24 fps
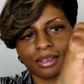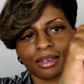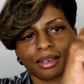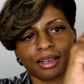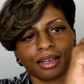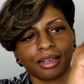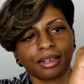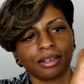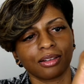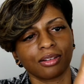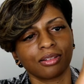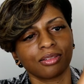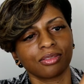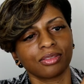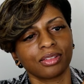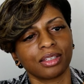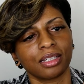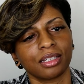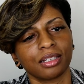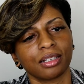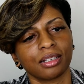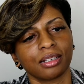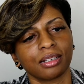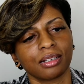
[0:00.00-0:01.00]
a lot on
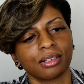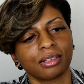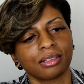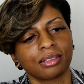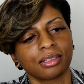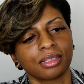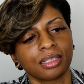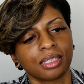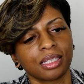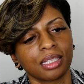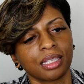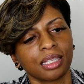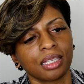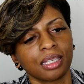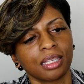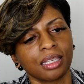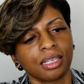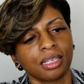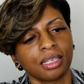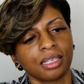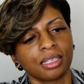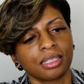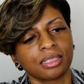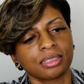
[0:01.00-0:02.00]
there.
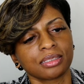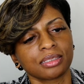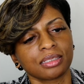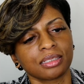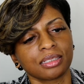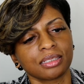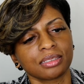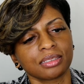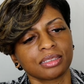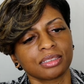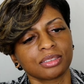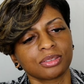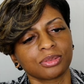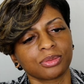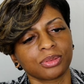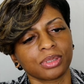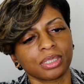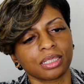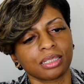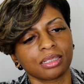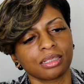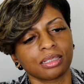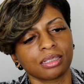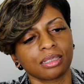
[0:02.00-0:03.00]
So this is
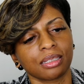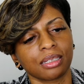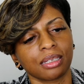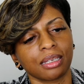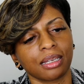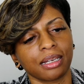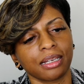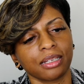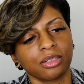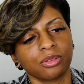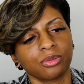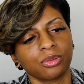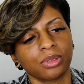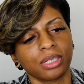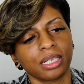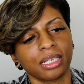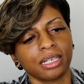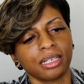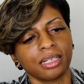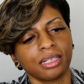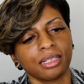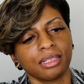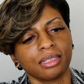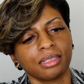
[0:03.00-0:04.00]
really
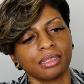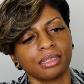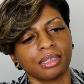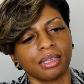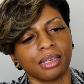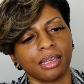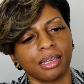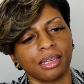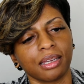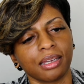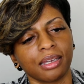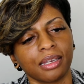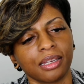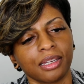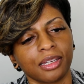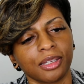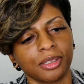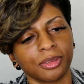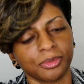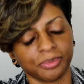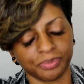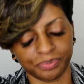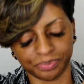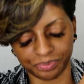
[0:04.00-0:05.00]
lightweight,
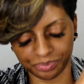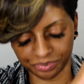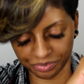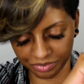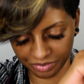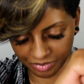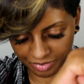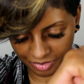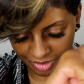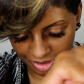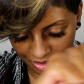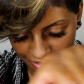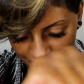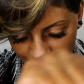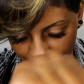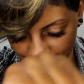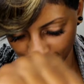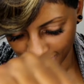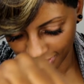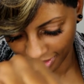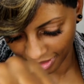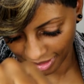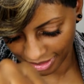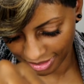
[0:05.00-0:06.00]
and it
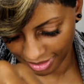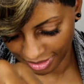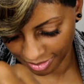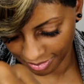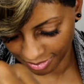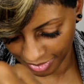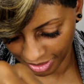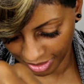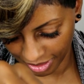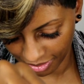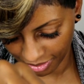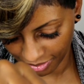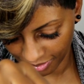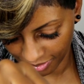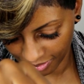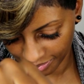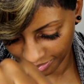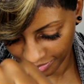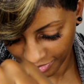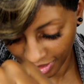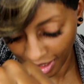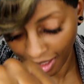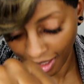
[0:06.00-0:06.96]
says light to medium.